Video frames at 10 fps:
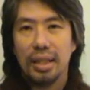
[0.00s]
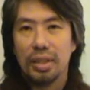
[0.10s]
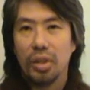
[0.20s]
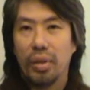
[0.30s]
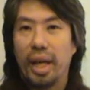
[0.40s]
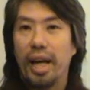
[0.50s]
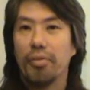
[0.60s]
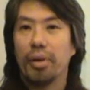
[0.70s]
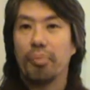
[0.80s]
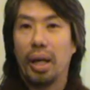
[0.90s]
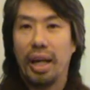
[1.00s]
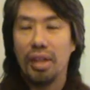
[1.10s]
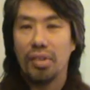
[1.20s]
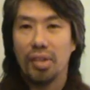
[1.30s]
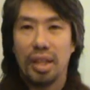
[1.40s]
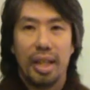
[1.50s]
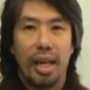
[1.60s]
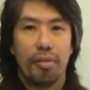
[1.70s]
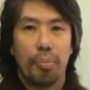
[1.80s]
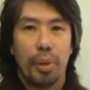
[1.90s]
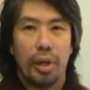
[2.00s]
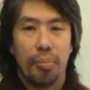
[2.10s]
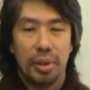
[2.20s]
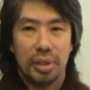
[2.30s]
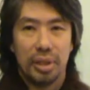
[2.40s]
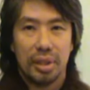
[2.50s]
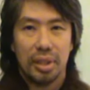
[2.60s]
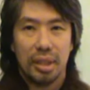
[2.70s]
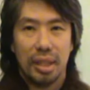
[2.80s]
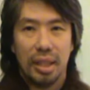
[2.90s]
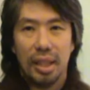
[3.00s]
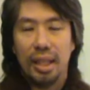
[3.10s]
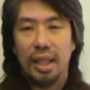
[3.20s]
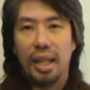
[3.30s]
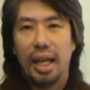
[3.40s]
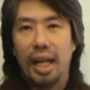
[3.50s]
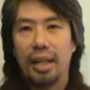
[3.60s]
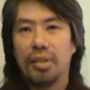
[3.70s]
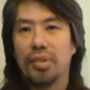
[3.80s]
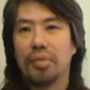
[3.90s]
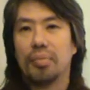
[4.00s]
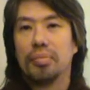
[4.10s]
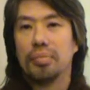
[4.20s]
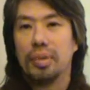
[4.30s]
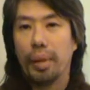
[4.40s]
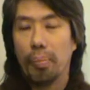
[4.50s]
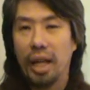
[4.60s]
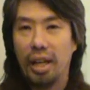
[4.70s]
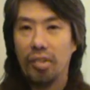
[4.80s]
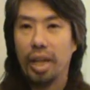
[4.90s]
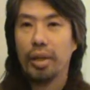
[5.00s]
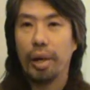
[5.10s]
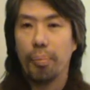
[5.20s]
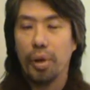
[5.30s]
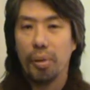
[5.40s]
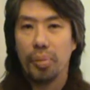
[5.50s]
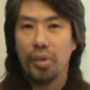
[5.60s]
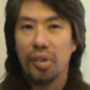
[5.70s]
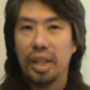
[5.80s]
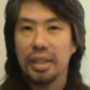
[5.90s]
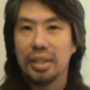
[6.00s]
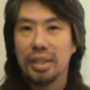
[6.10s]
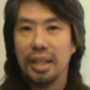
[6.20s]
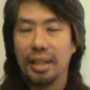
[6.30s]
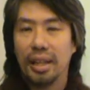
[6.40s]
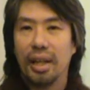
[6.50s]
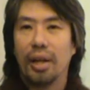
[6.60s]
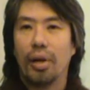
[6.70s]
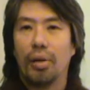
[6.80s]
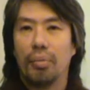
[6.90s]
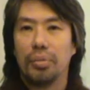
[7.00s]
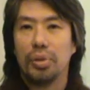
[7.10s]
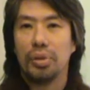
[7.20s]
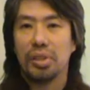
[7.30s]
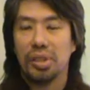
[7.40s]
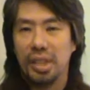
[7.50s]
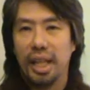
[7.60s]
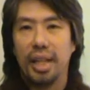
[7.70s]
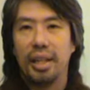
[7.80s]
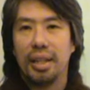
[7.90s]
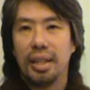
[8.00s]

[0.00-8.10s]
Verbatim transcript: So they have a place and they have a purpose. And their place and their purpose is that they are to sustain